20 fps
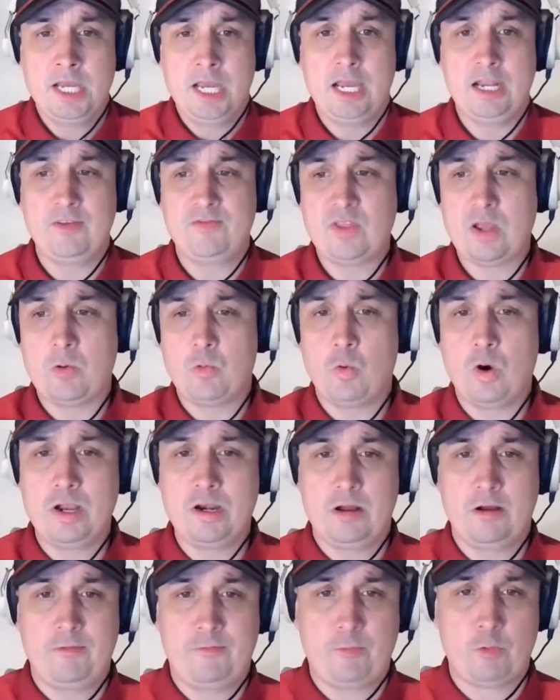And if they
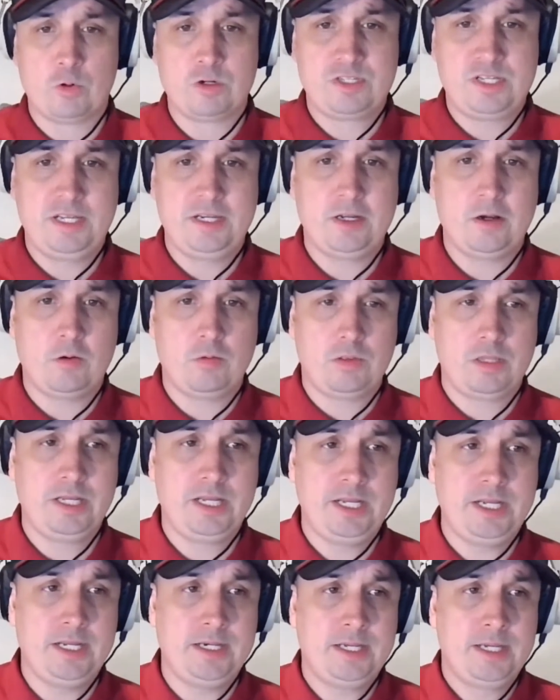want a 14-0
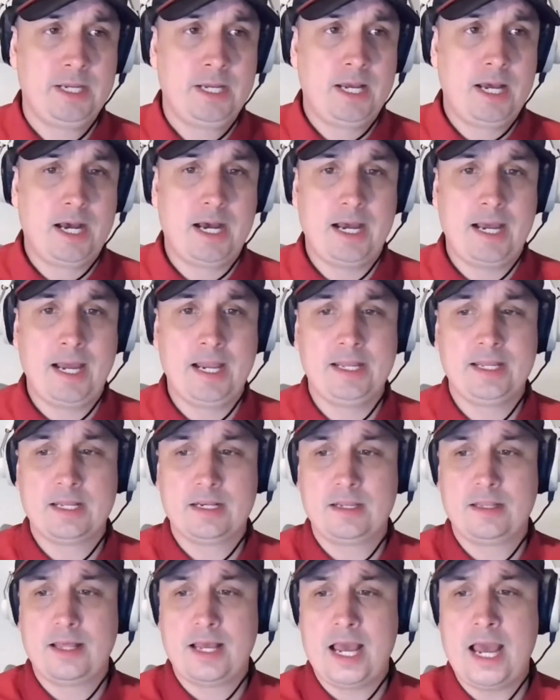lead heading
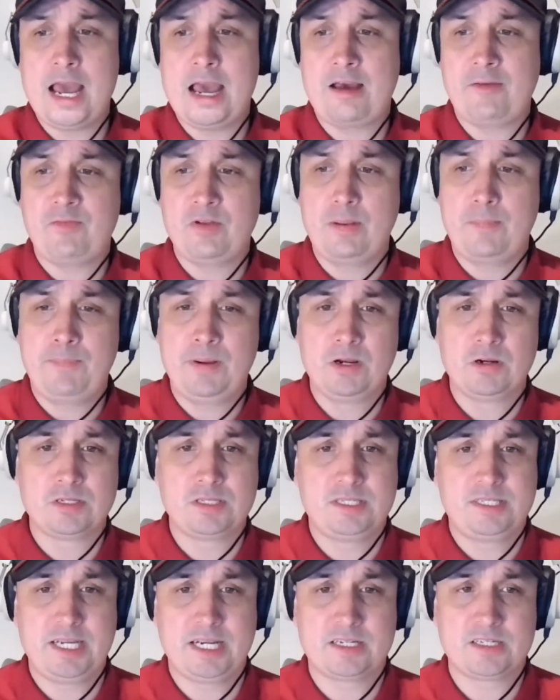into the half, it
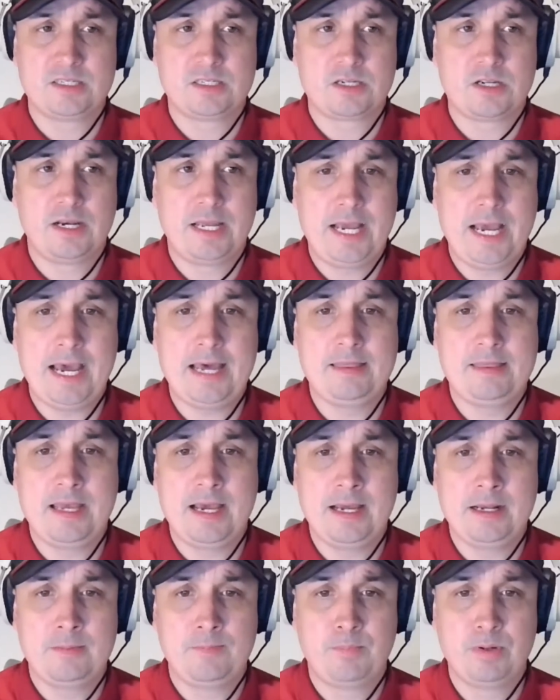appears the Texans could have had
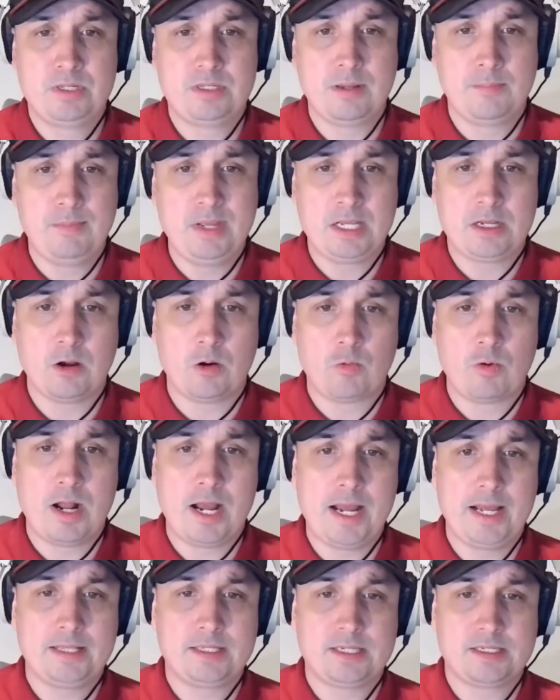that. But DeMeco
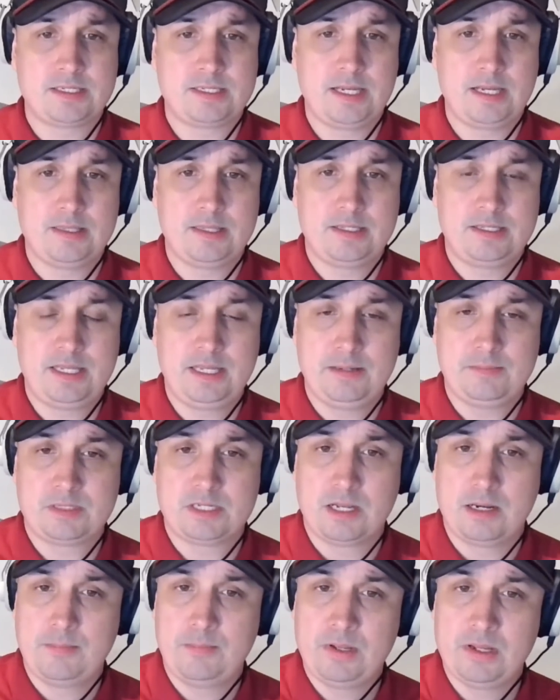Ryans has said the team's
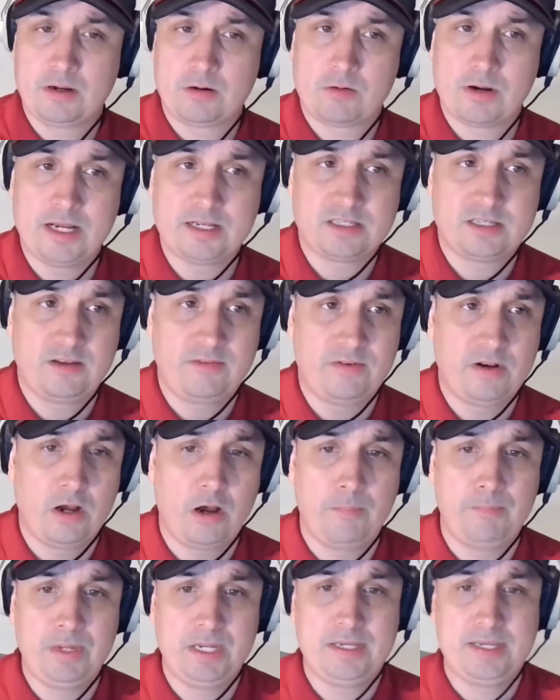going to be aggressive, and
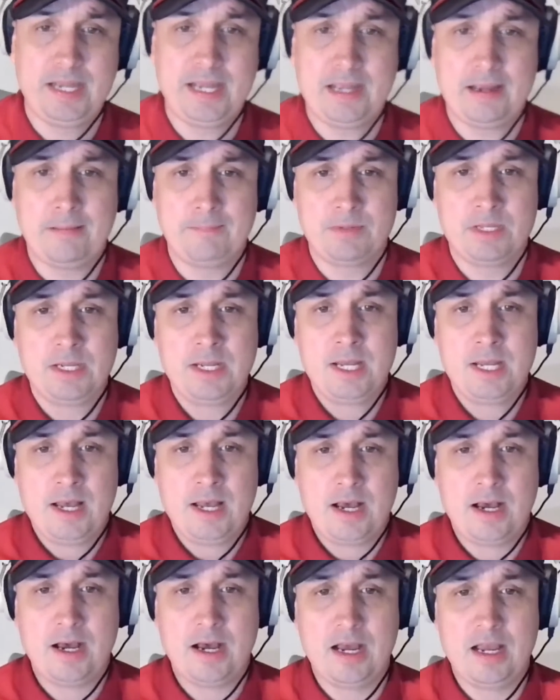I'll be damned
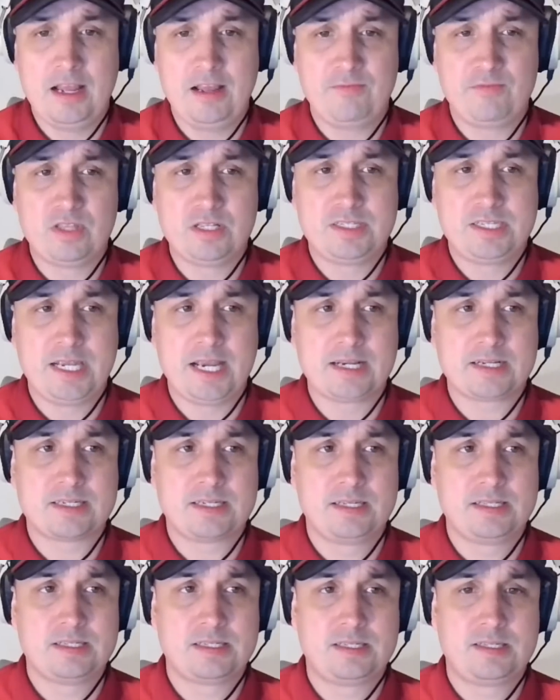if the
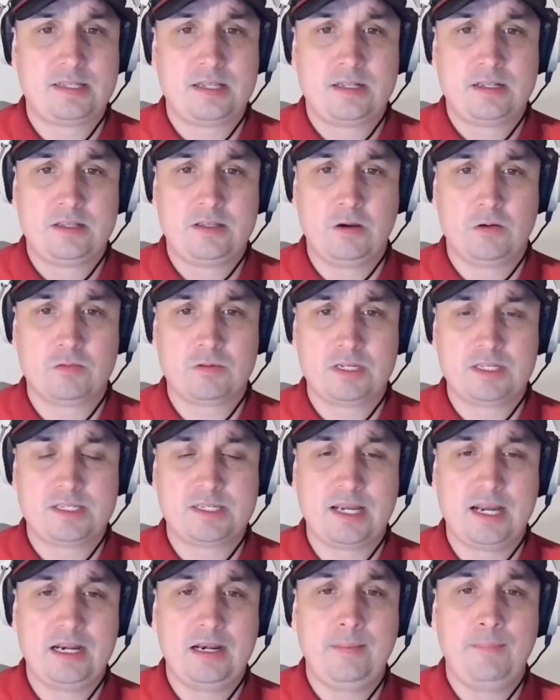Texans don't
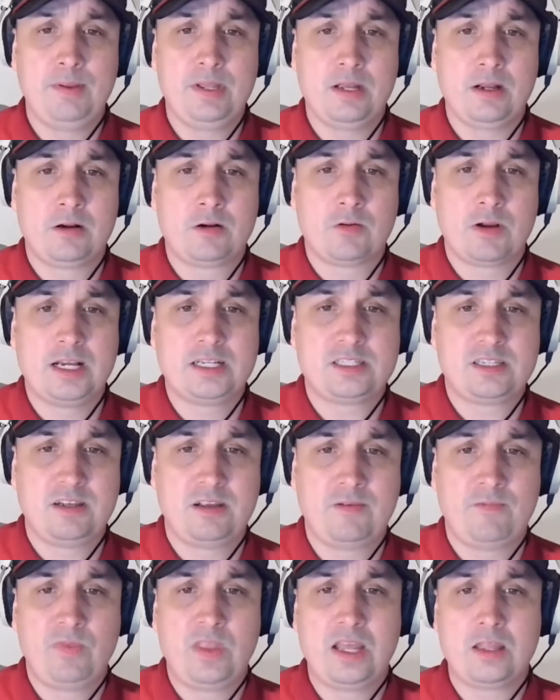decide to be
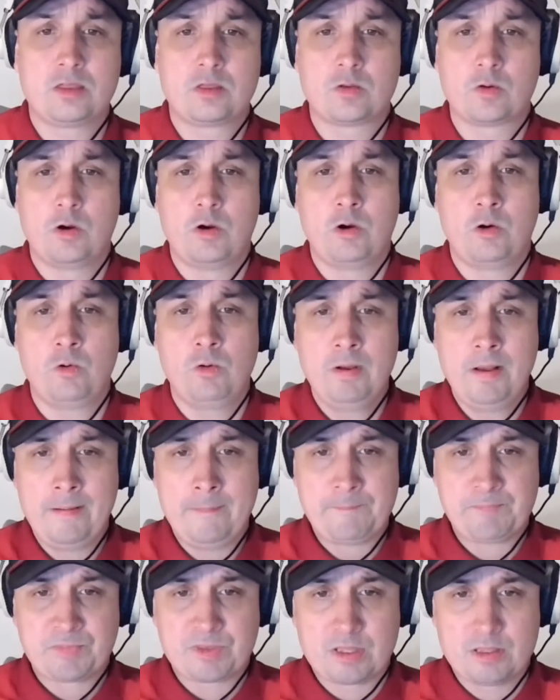aggressive. They throw
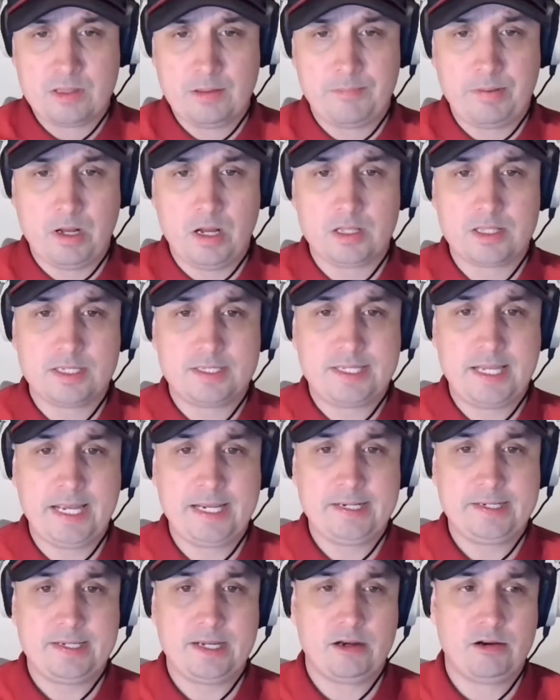the ball to
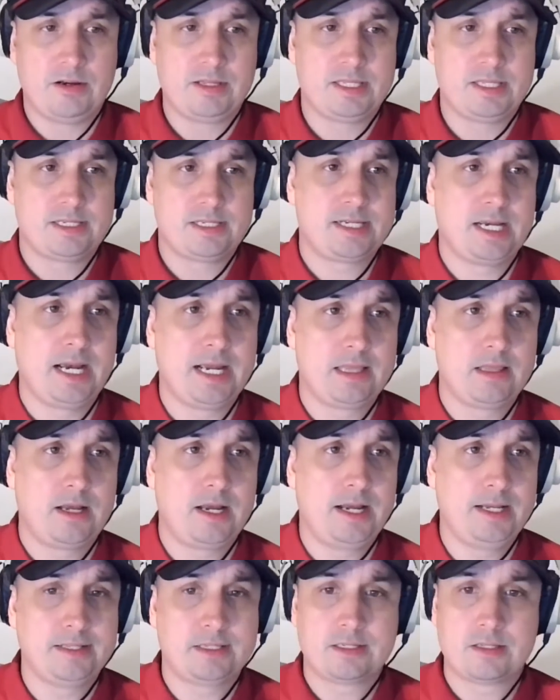Tank Dell on the
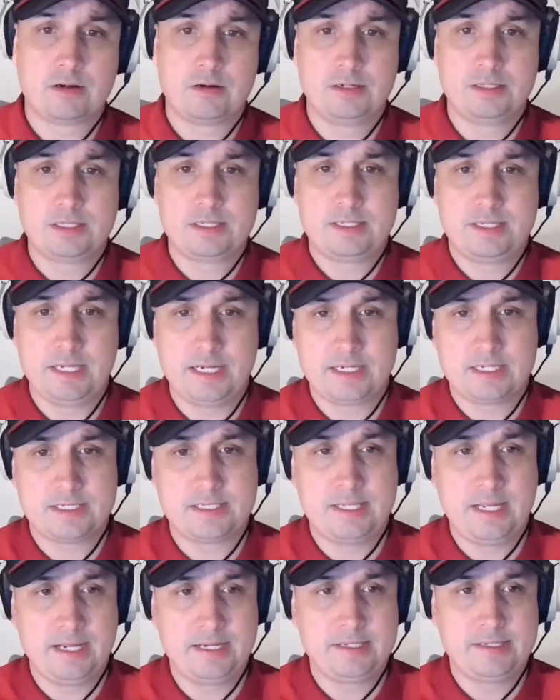sidelines, 3rd and 6.
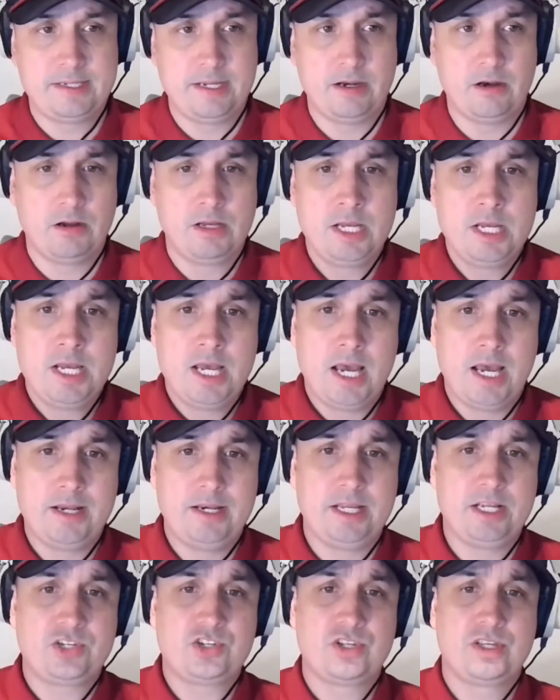Tank Dell
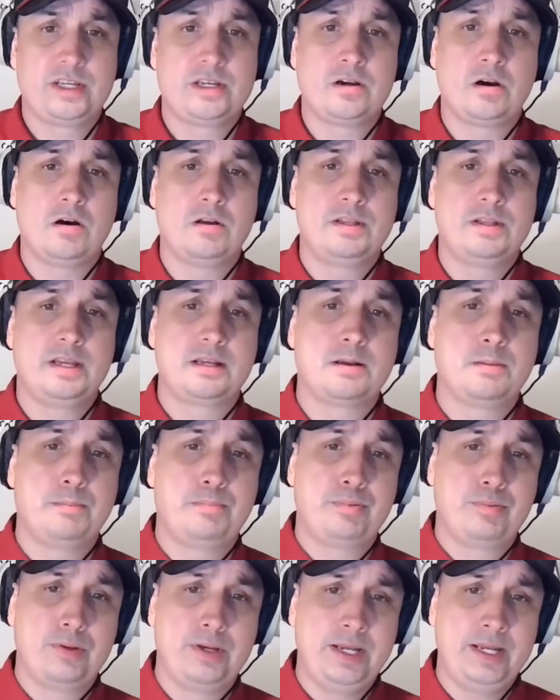initially called
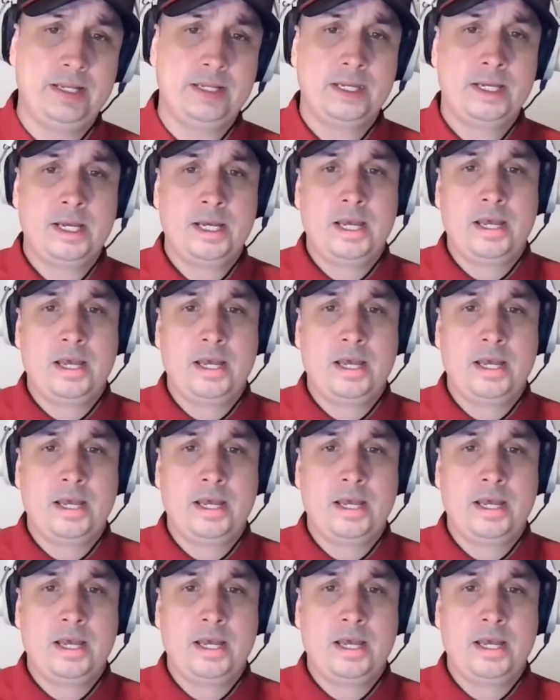incomplete.